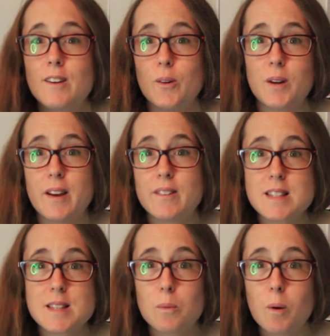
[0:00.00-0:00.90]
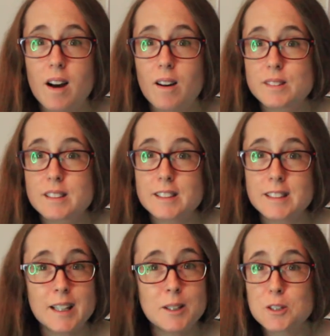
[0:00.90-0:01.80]
gone out into the world
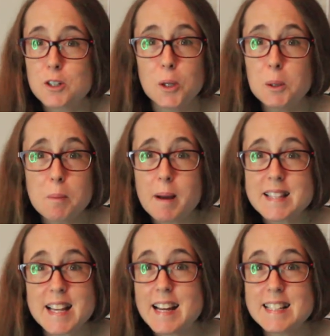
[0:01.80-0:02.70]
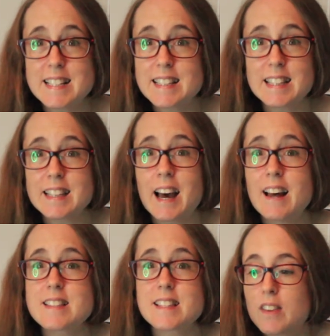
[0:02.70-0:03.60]
could, could be better edited than
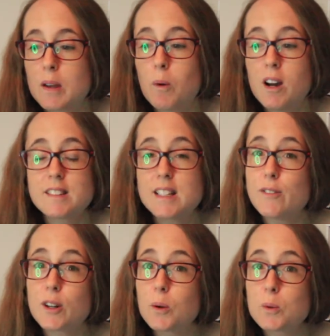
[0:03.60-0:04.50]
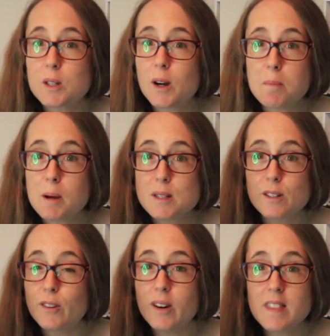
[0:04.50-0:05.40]
that. They weren't difficult typos
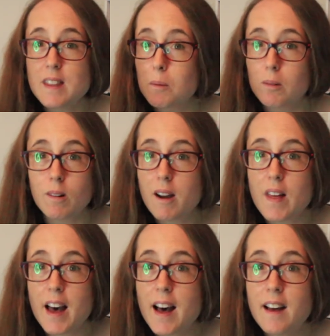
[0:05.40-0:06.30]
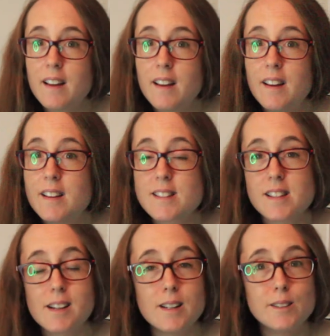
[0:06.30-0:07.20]
to find, they were right there.
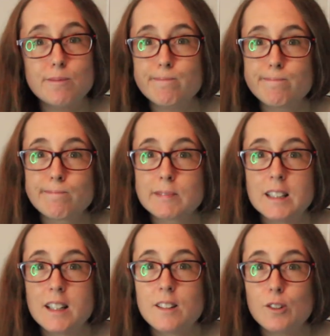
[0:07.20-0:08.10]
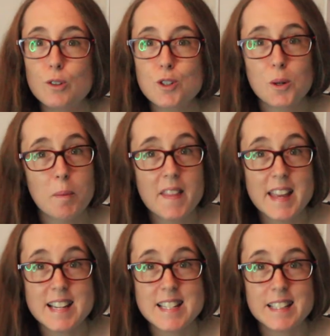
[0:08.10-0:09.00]
So, not sure about
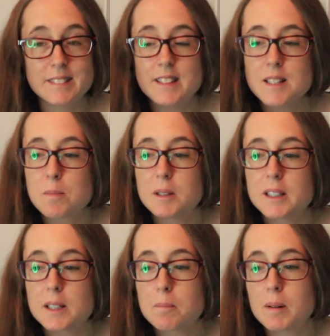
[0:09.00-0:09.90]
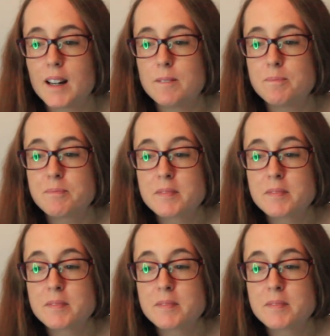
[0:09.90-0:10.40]
the editing on this book, but